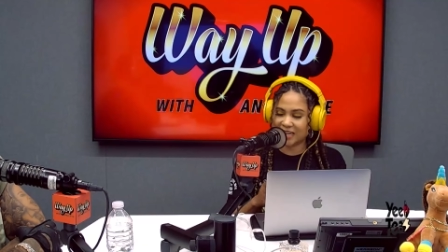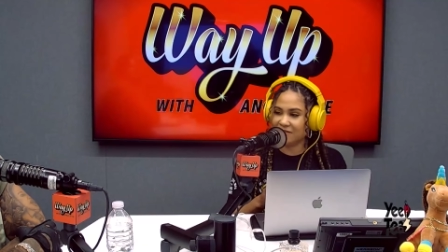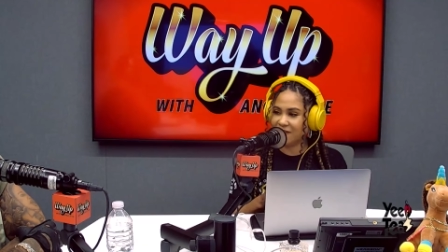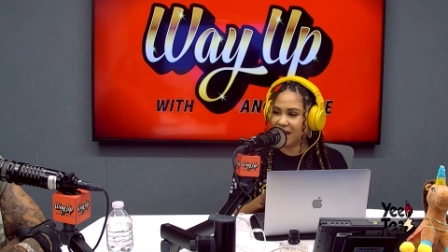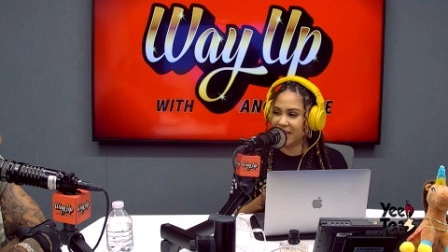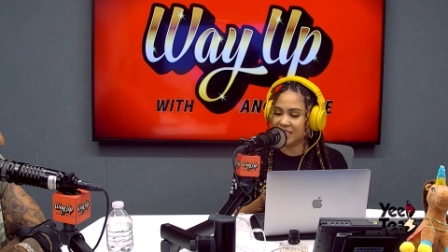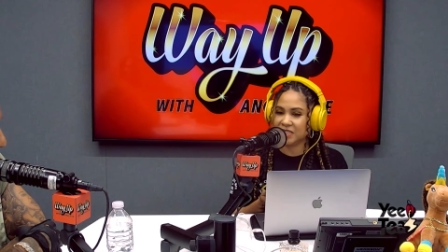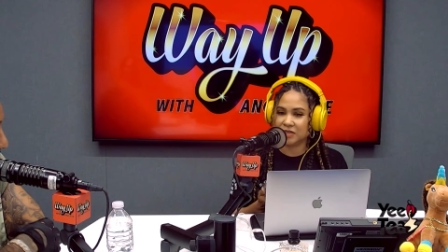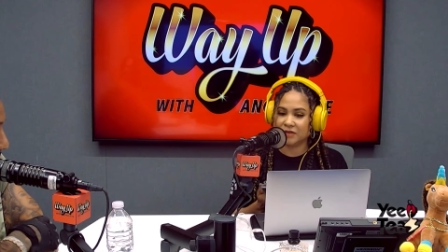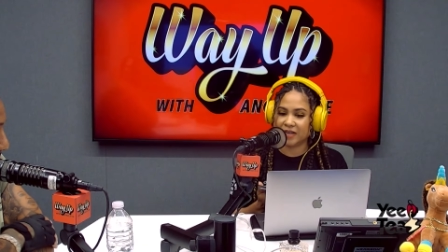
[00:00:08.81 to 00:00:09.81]
right
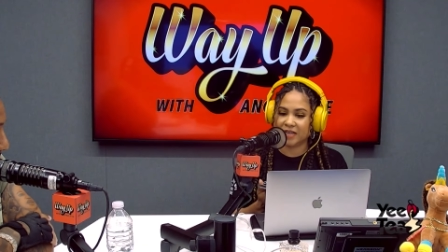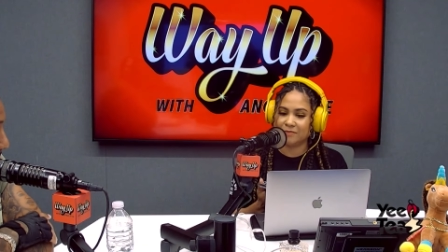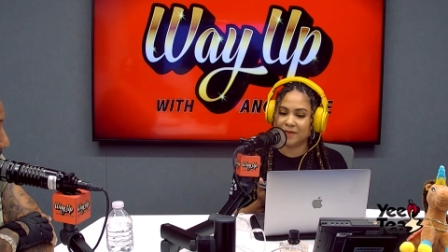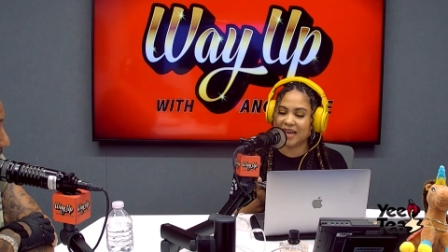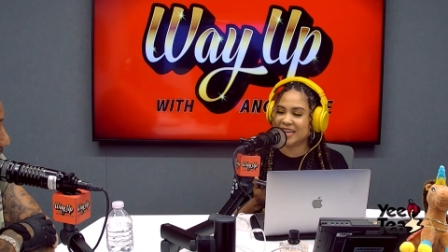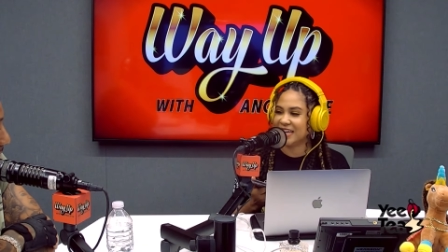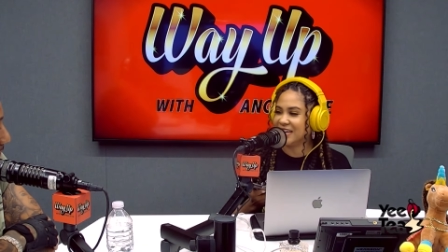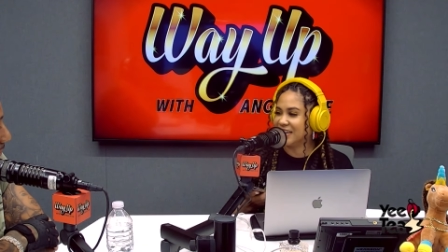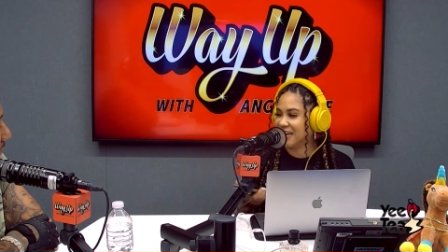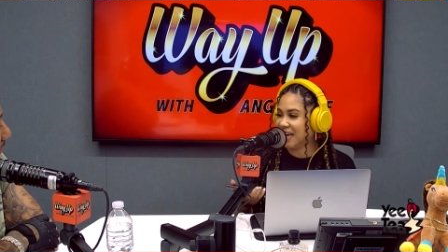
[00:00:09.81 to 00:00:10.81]
into it. Meagan
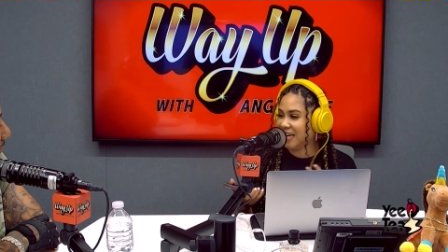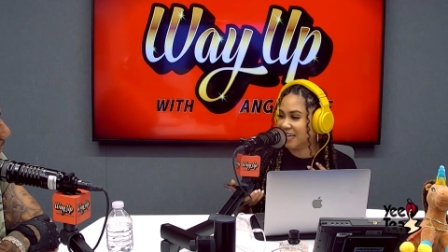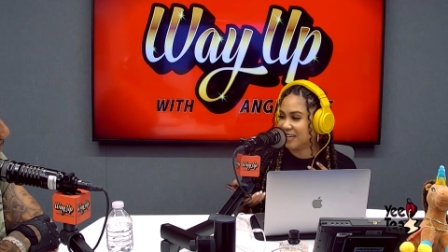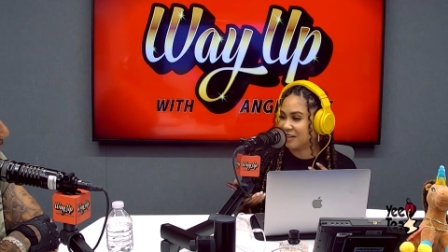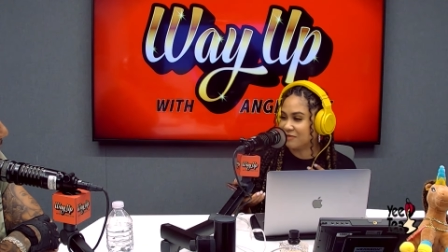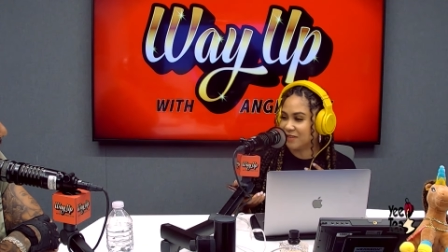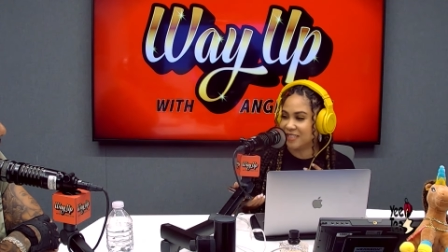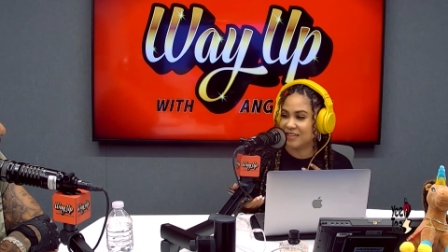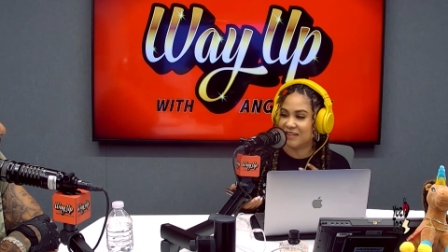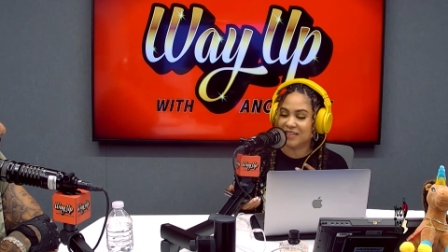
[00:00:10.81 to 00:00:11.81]
Good
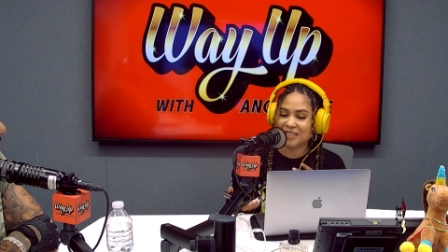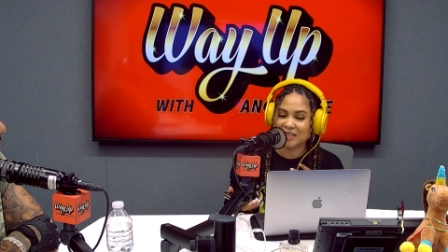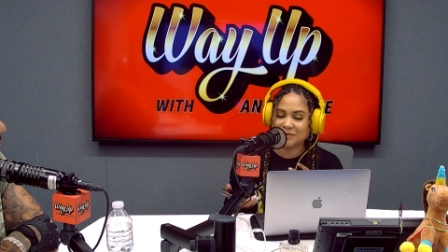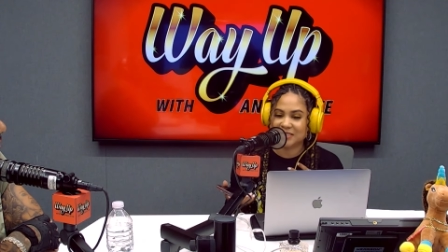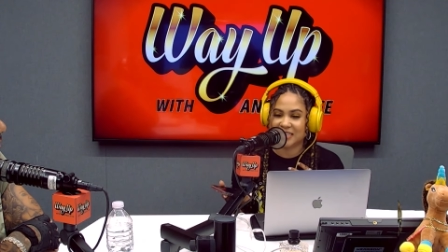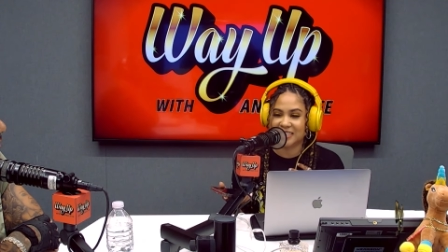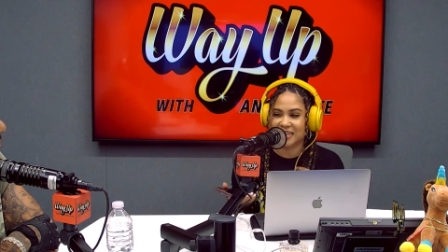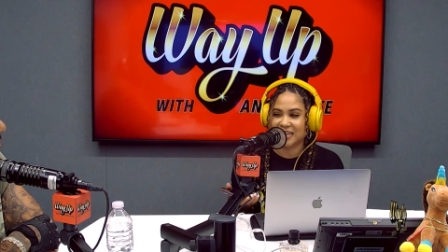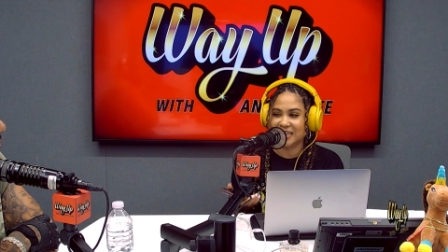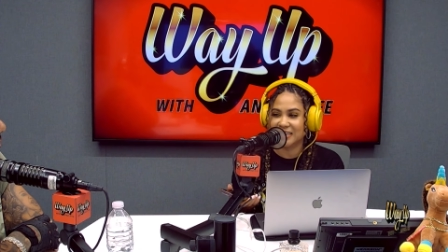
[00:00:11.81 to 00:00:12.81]
was on Club Shay Shay.